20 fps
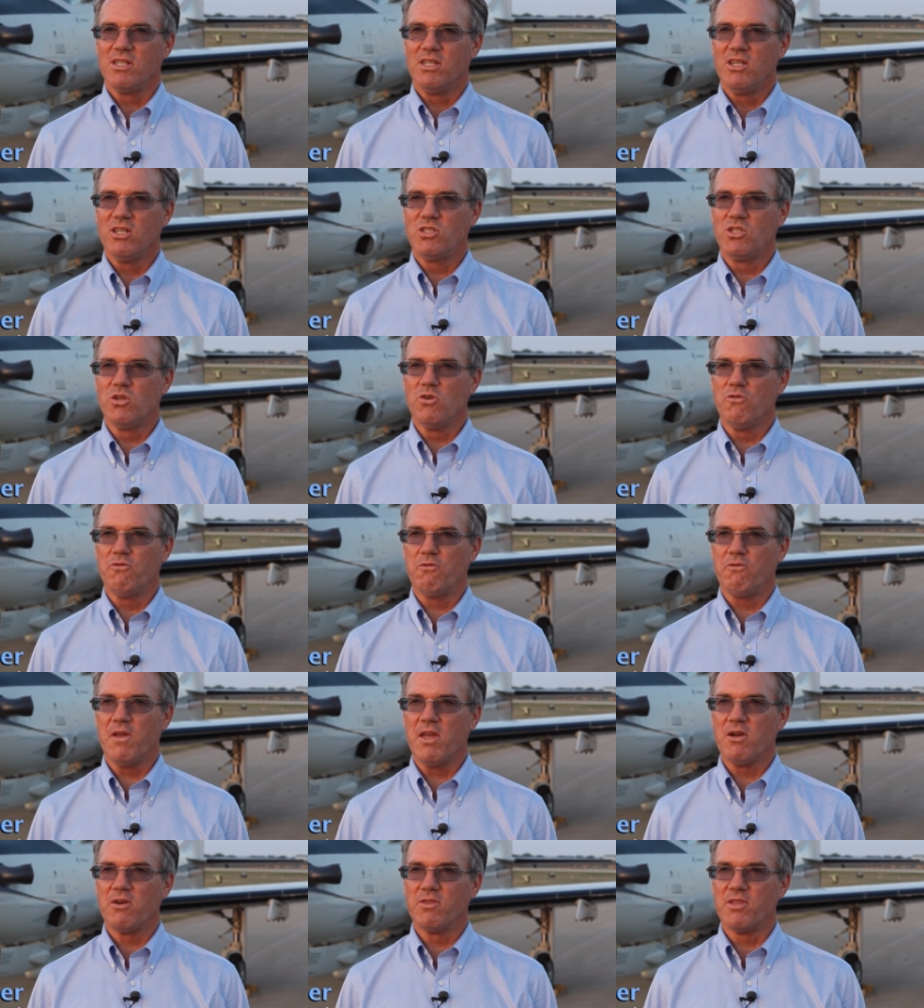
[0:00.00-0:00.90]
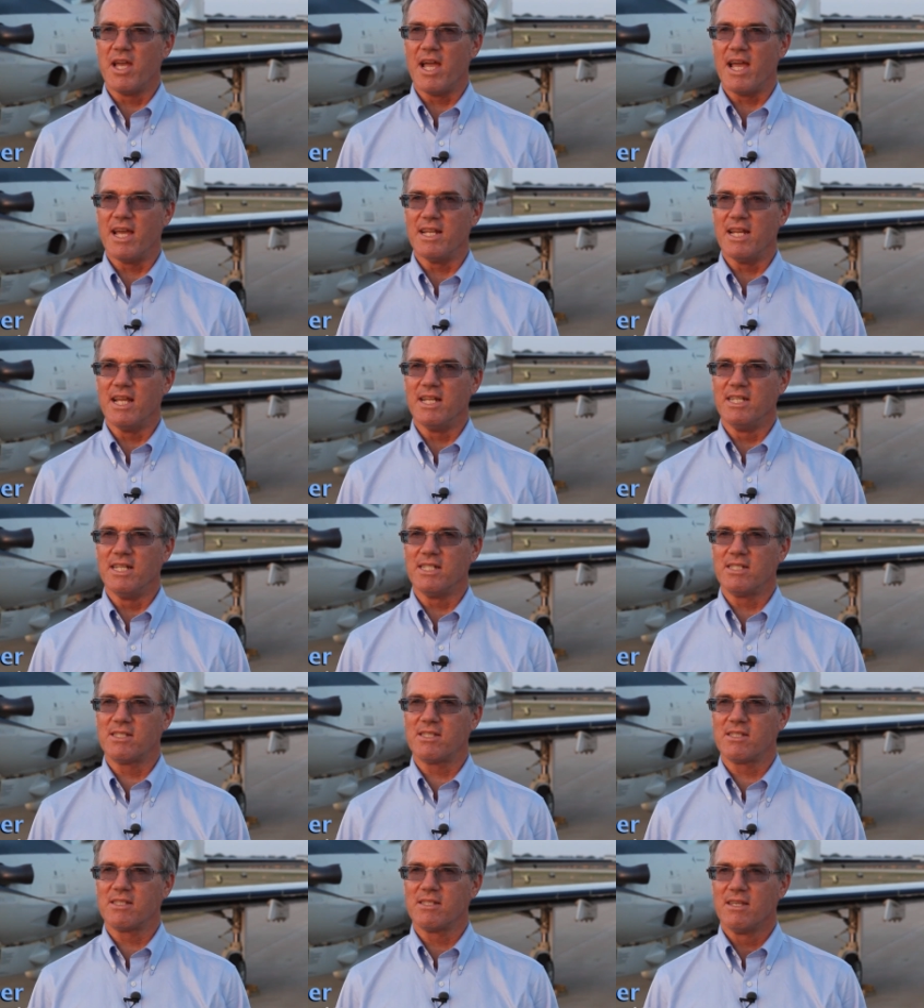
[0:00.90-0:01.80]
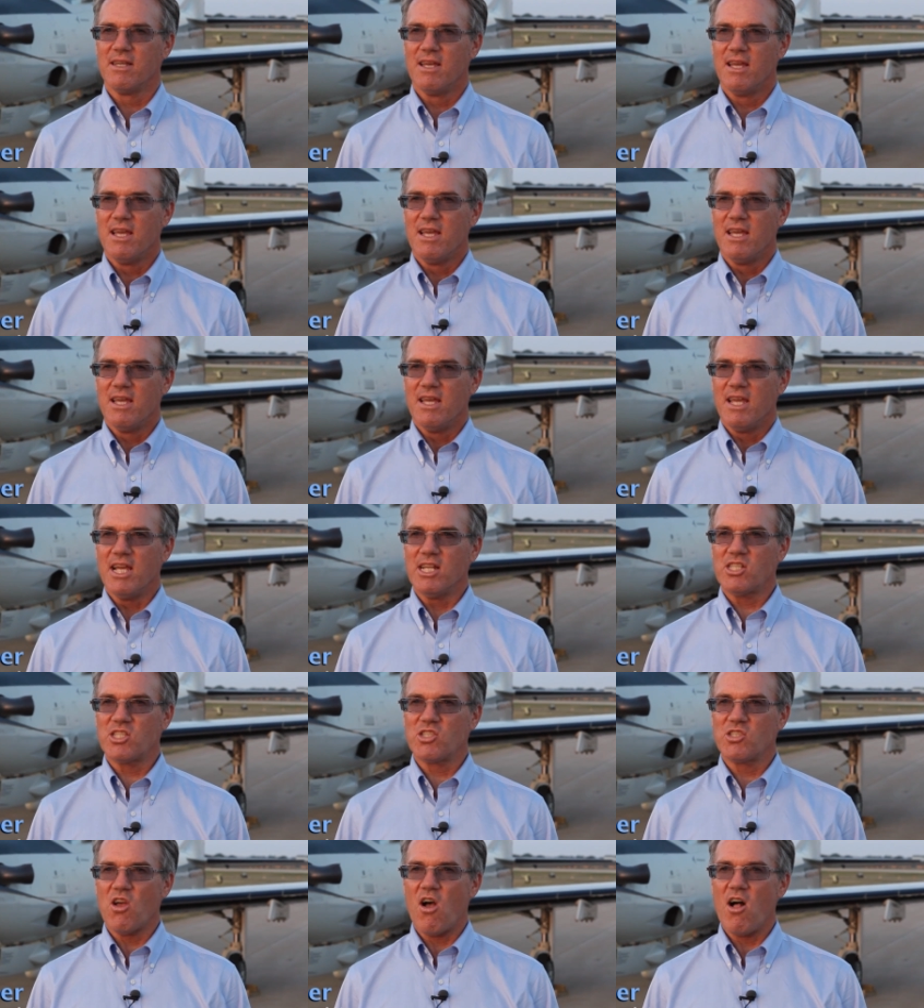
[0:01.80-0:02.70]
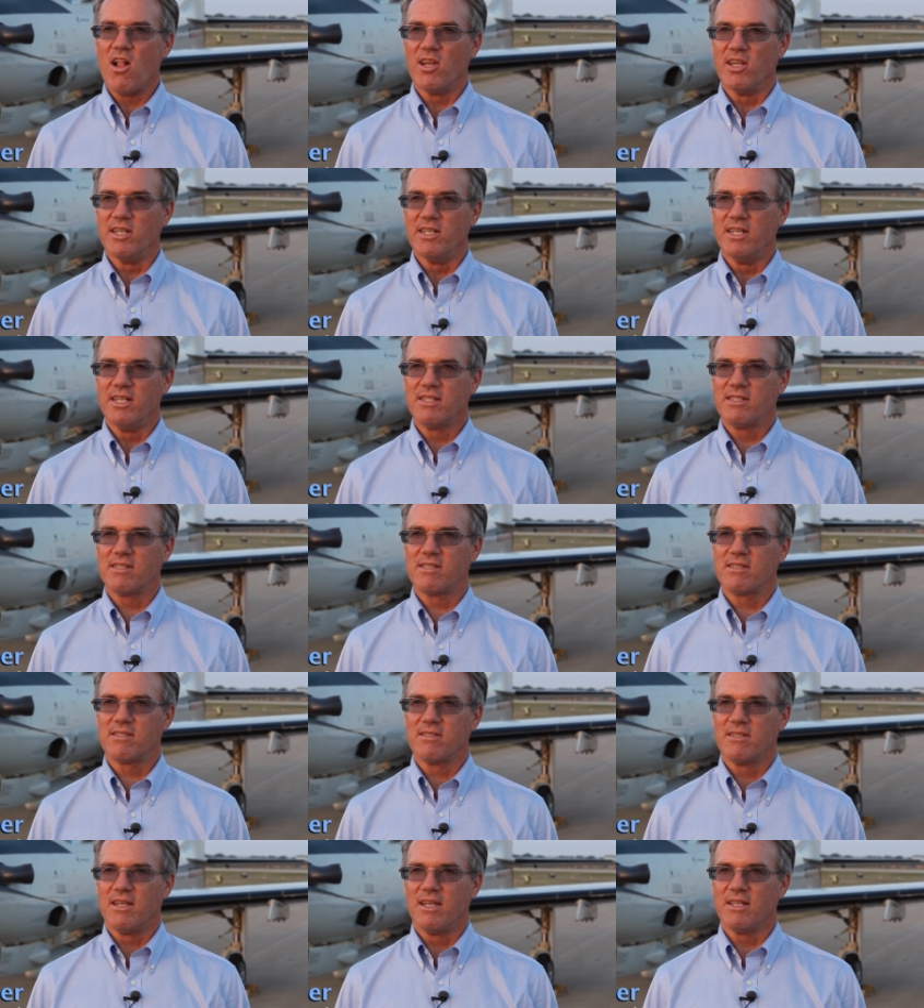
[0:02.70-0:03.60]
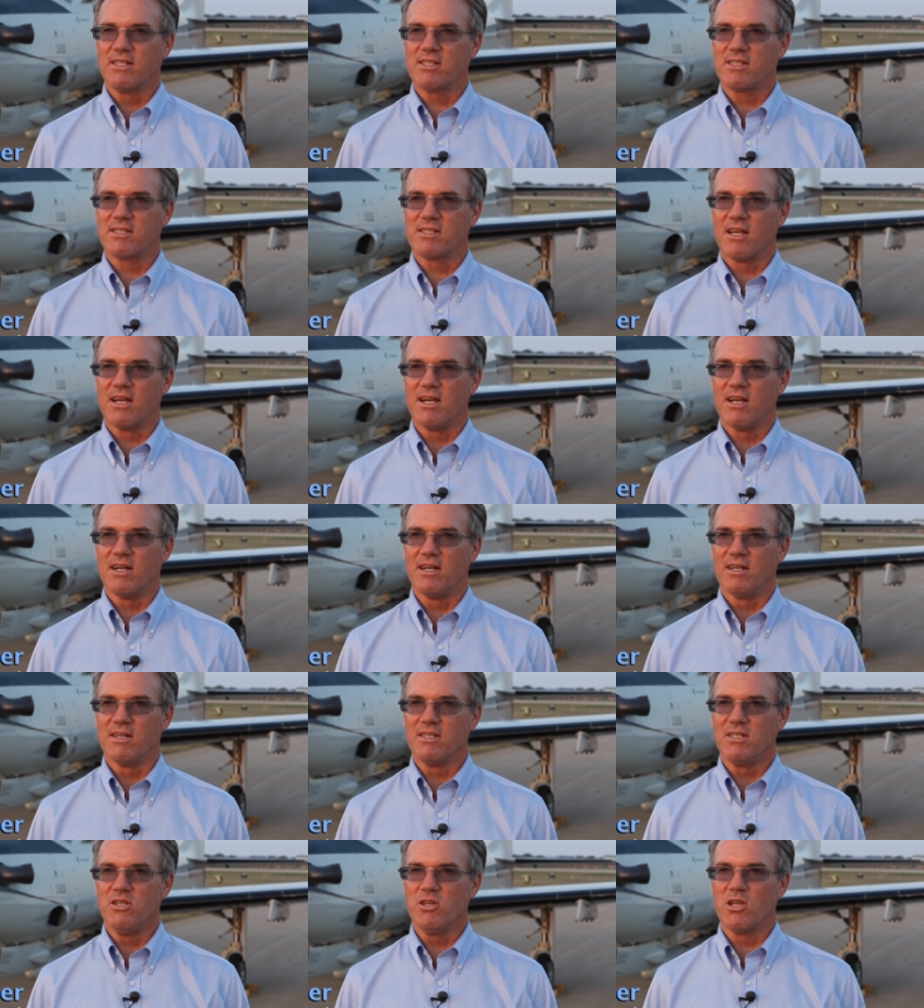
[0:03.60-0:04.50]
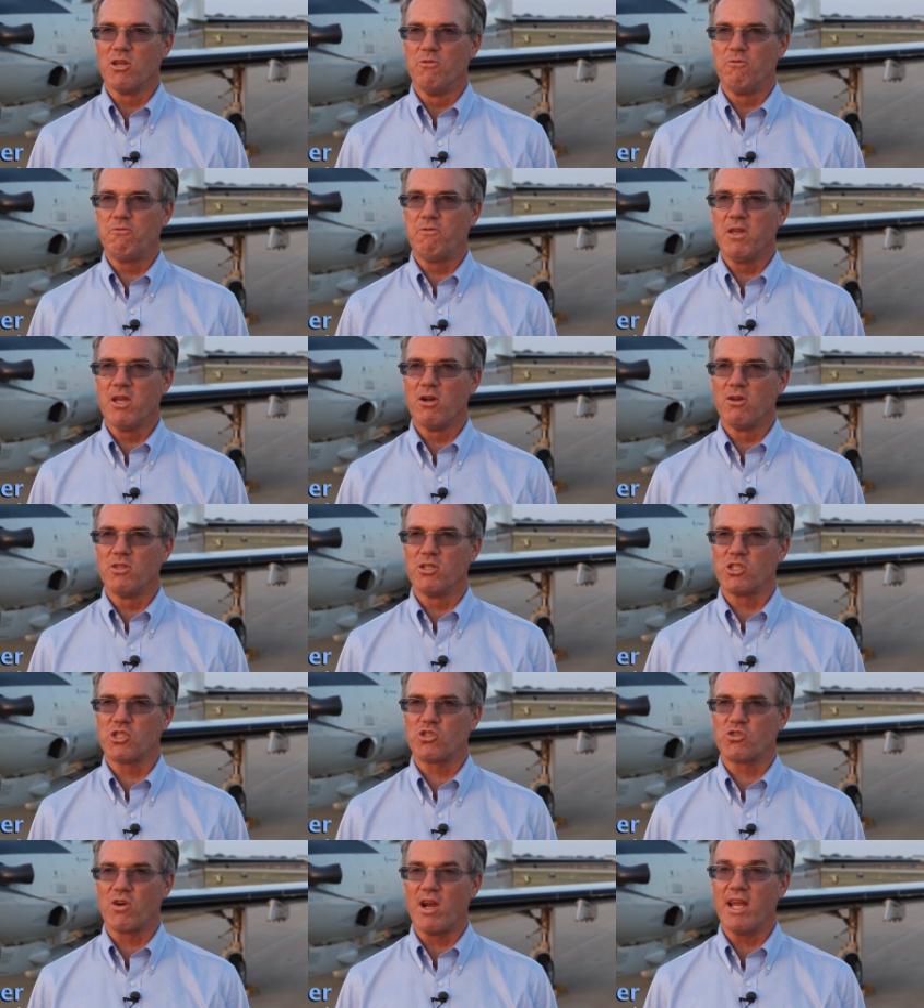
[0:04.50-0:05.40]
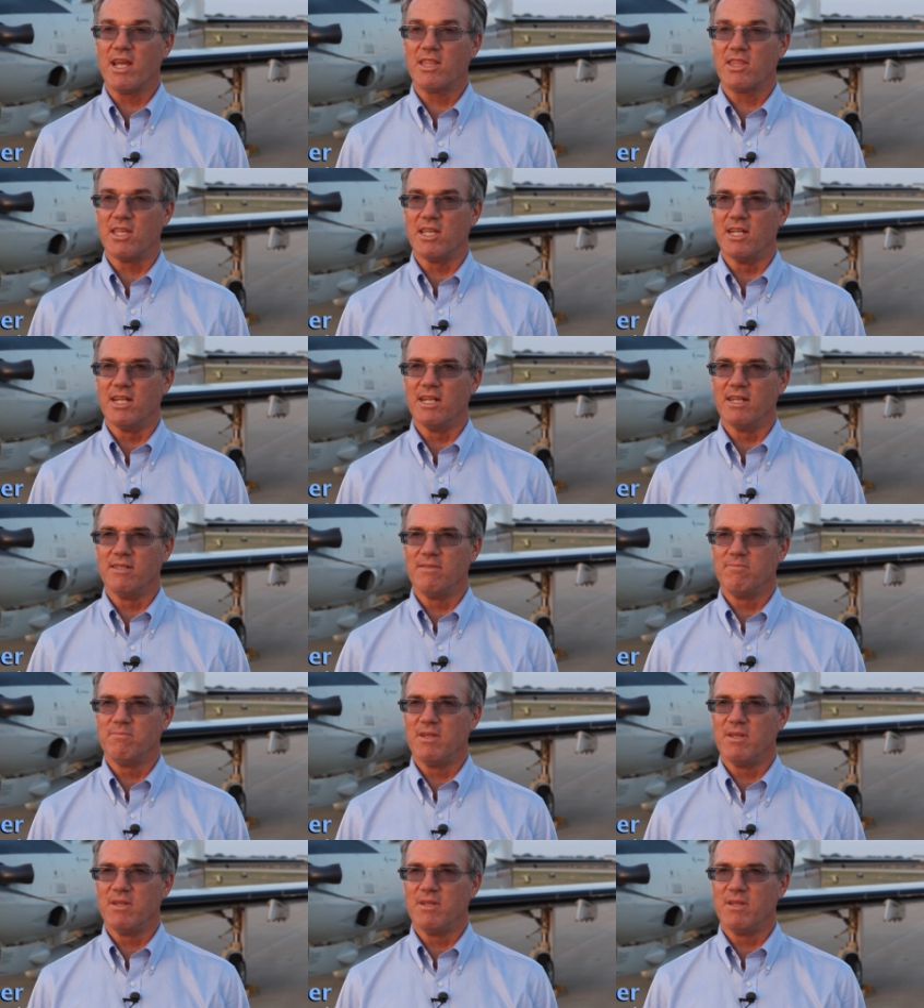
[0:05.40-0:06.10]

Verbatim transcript: You do feel that, and it's it's solid. It's it's uh, you can feel the strength in it.